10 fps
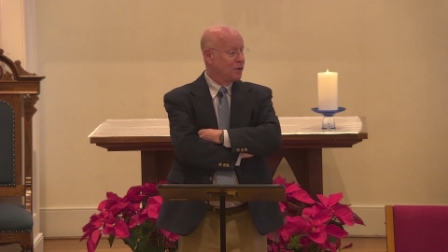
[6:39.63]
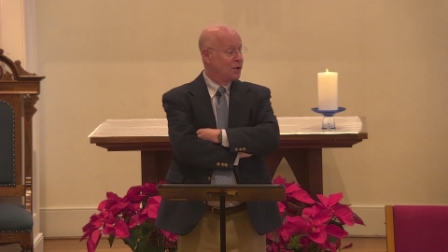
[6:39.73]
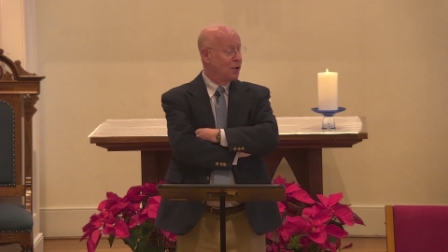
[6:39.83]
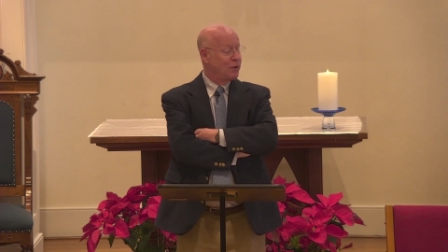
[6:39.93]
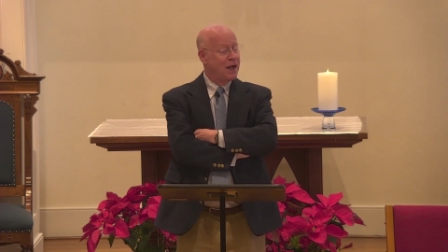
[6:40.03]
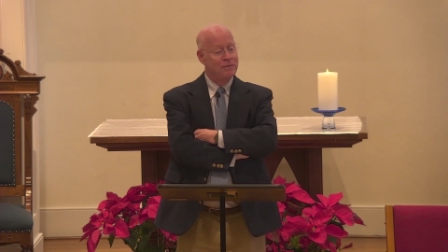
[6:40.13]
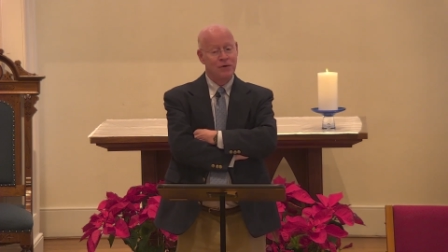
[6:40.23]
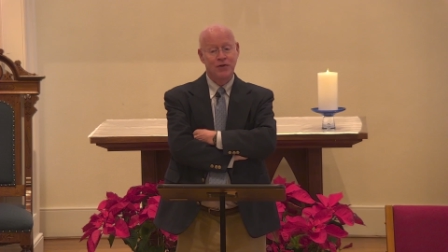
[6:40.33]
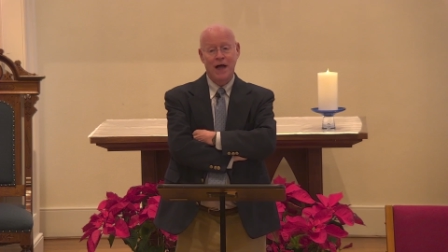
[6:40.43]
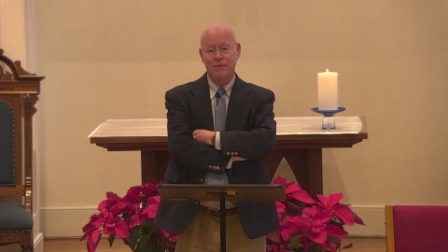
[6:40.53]
You don't have
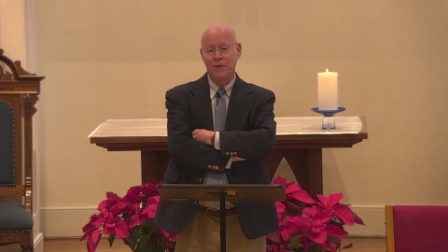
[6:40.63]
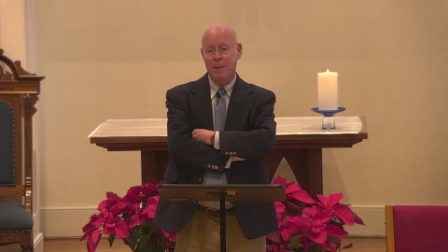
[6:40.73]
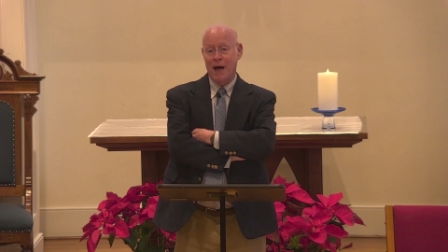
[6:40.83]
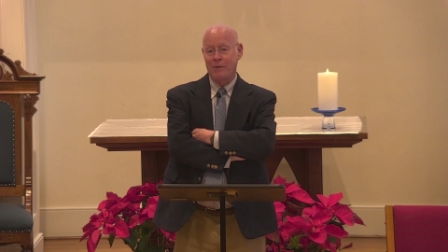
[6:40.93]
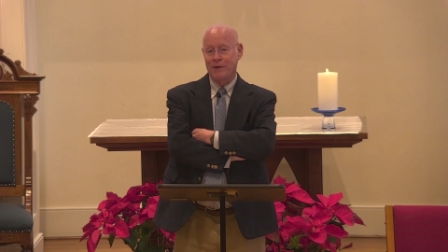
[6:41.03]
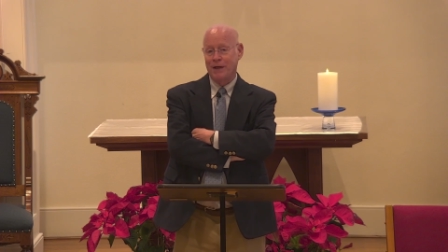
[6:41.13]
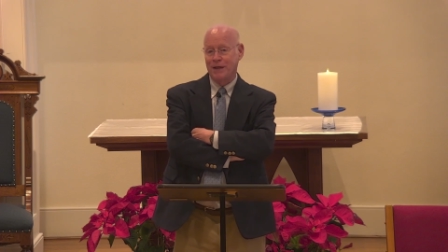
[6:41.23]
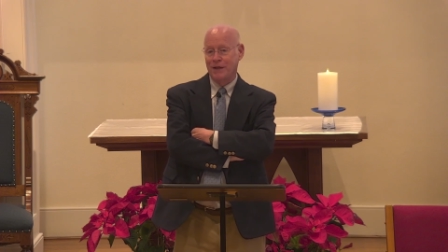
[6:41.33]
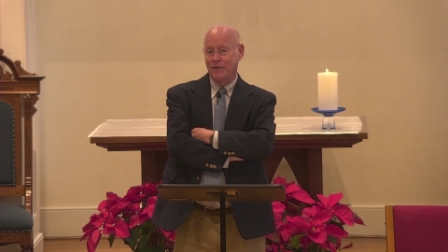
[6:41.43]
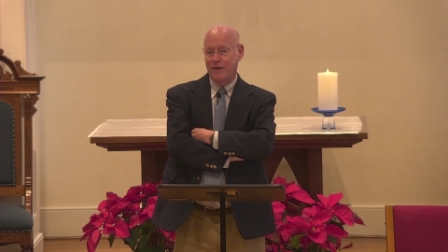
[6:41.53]
to shout them out
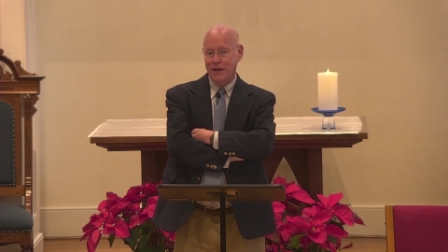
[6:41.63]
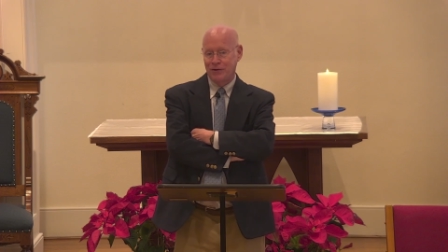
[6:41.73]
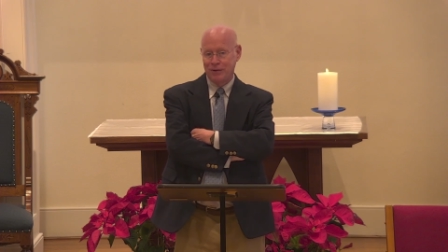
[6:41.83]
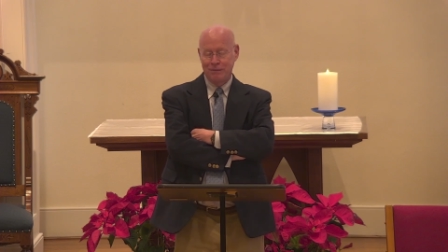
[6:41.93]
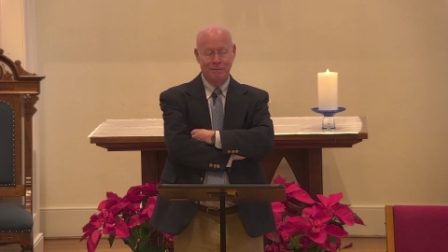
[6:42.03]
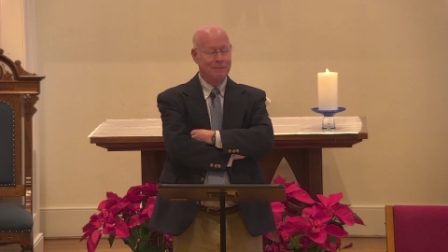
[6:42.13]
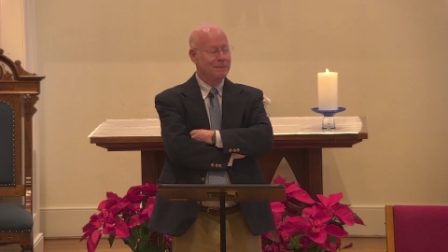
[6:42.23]
in confession,